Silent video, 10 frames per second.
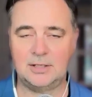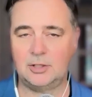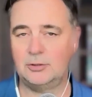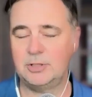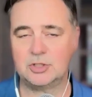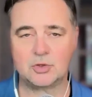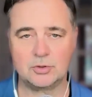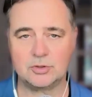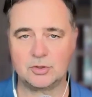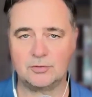It could be a
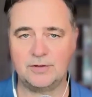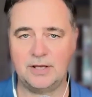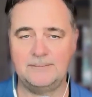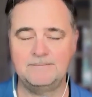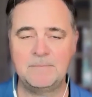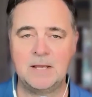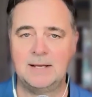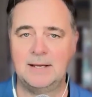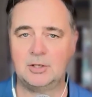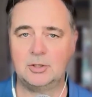short survey.
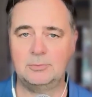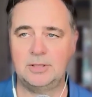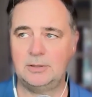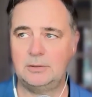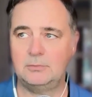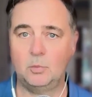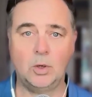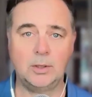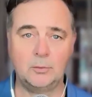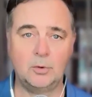It could be
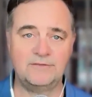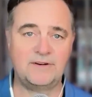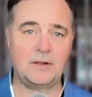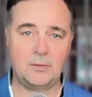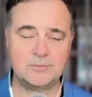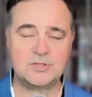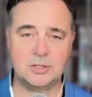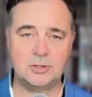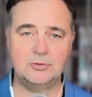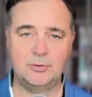one-on-one follow-ups
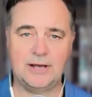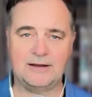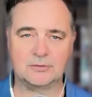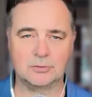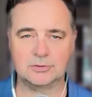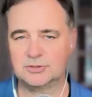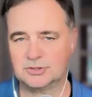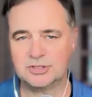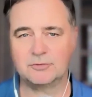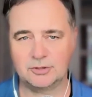that you do afterwards.
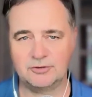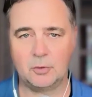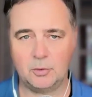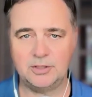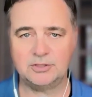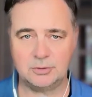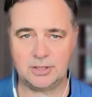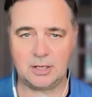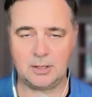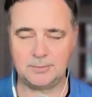There's several different ways
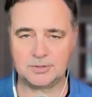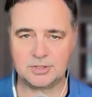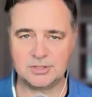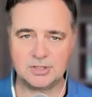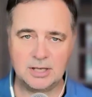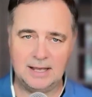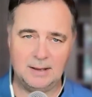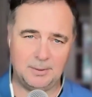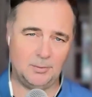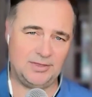to accomplish this,
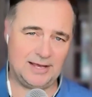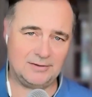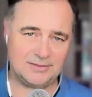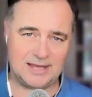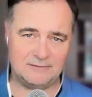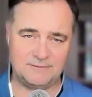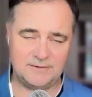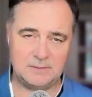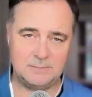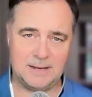but without that
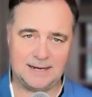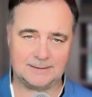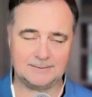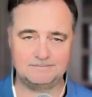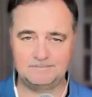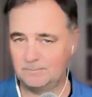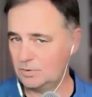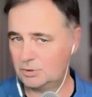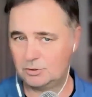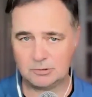feedback,
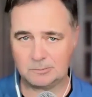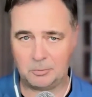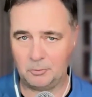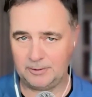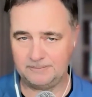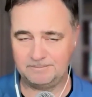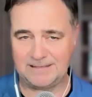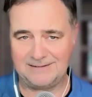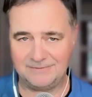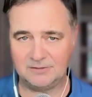to your point,
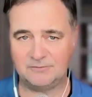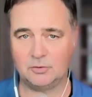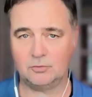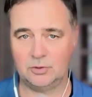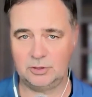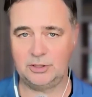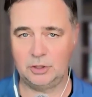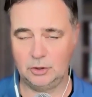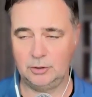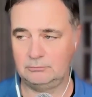even if you're really
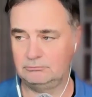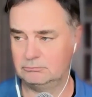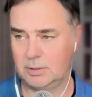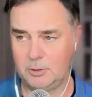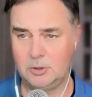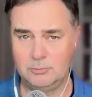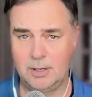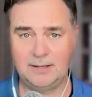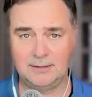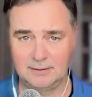good, I mean, you
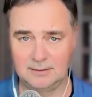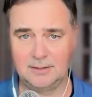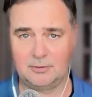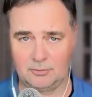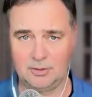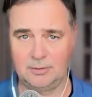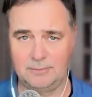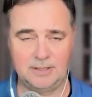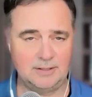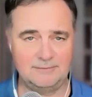might literally
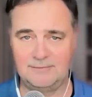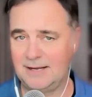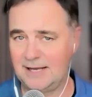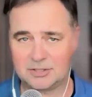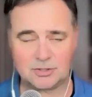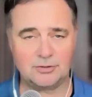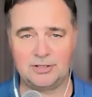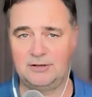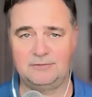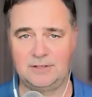be
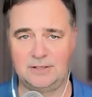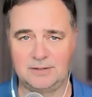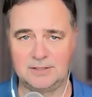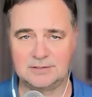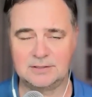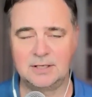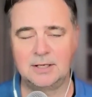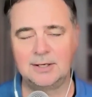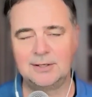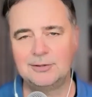naturally gifted at this.
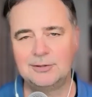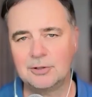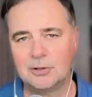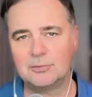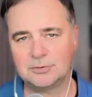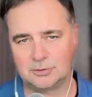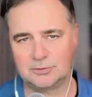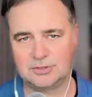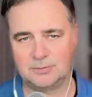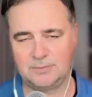You can always
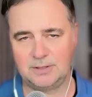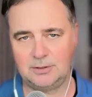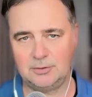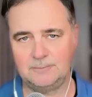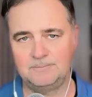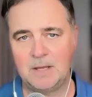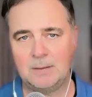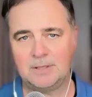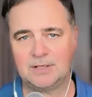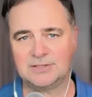learn something new
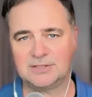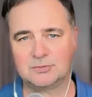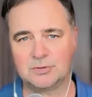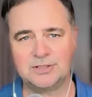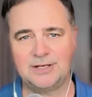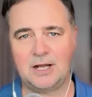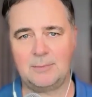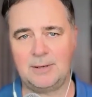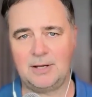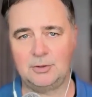because it's really not
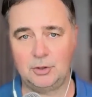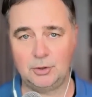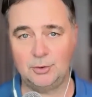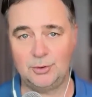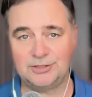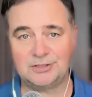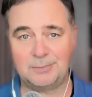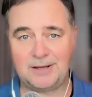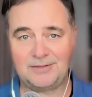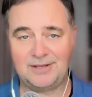about you, it's
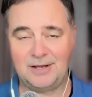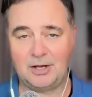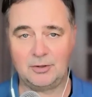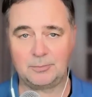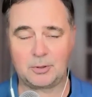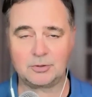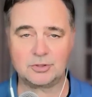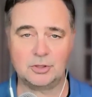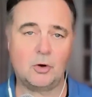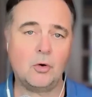about the other
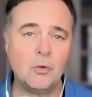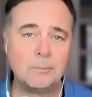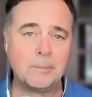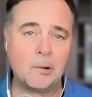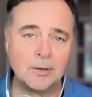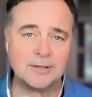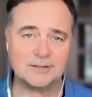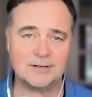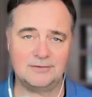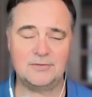person. The whole
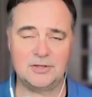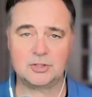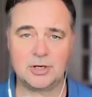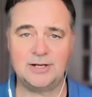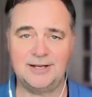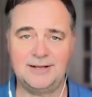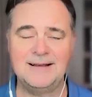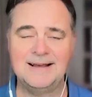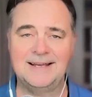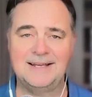point of the training
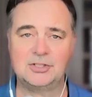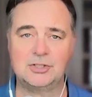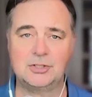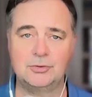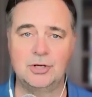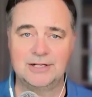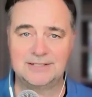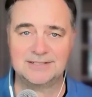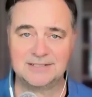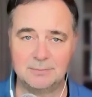is to
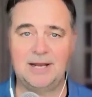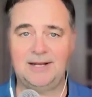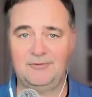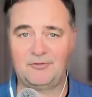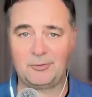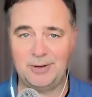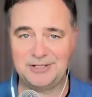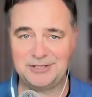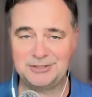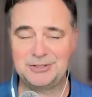disseminate
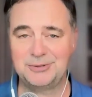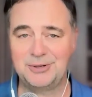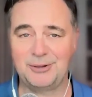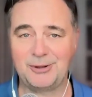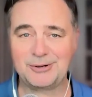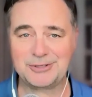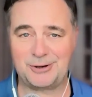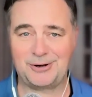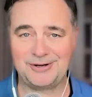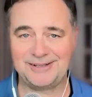information to a
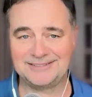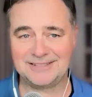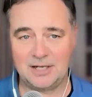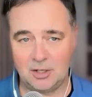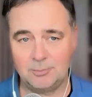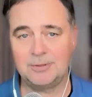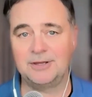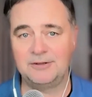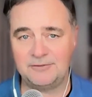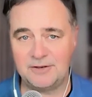larger audience and help
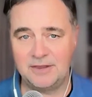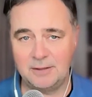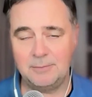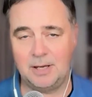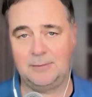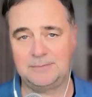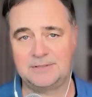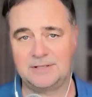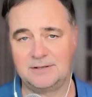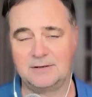lift them up
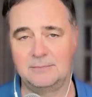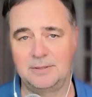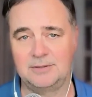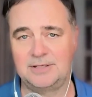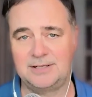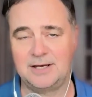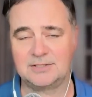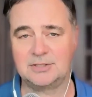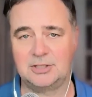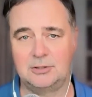to their ability to
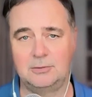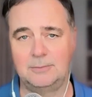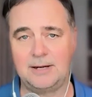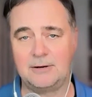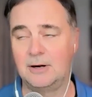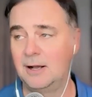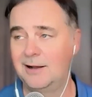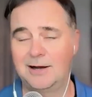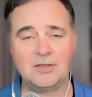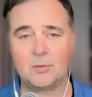execute better.
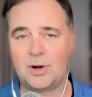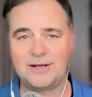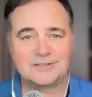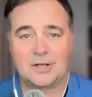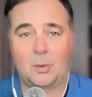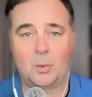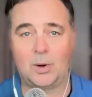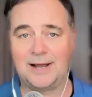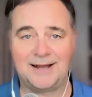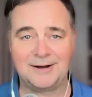Otherwise,
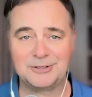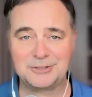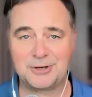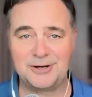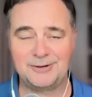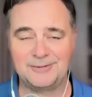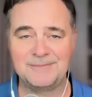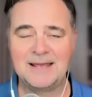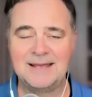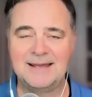why hire a trainer?
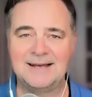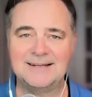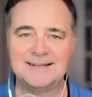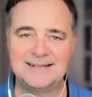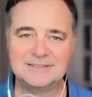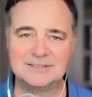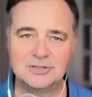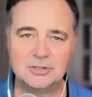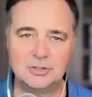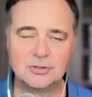And
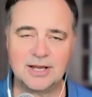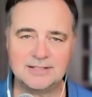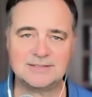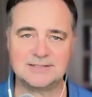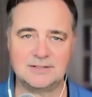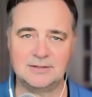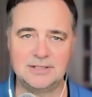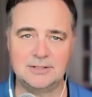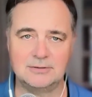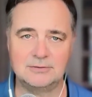so, in your case, as a
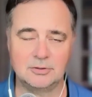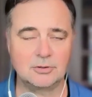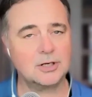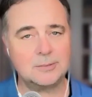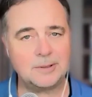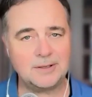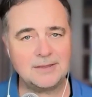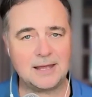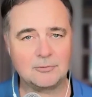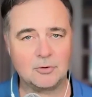leader, you're going to
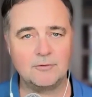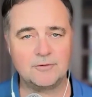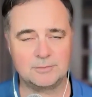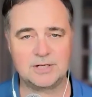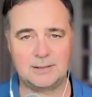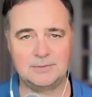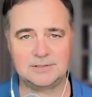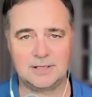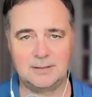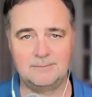play that role from time
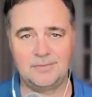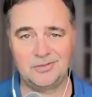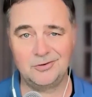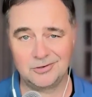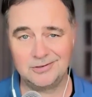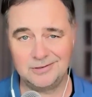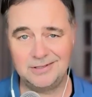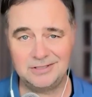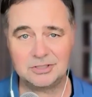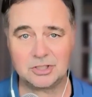to time. You're going to
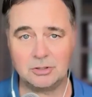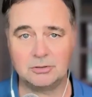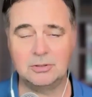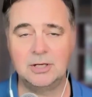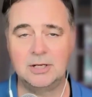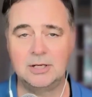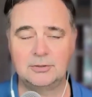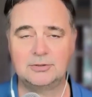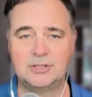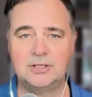need to show
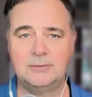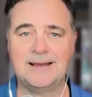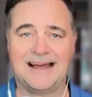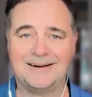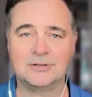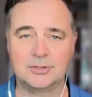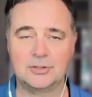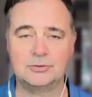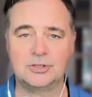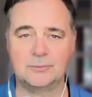your team how to
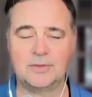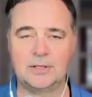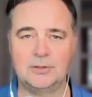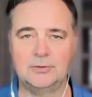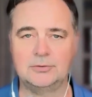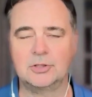do something new.